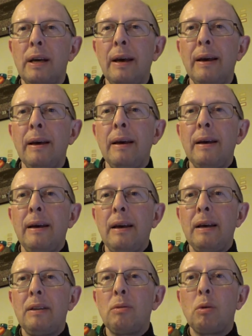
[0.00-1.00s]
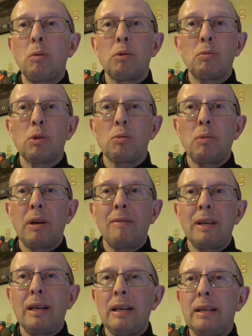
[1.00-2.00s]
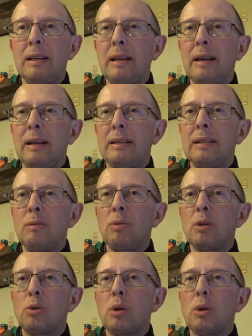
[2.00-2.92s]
that we were supposed to be having in didn't want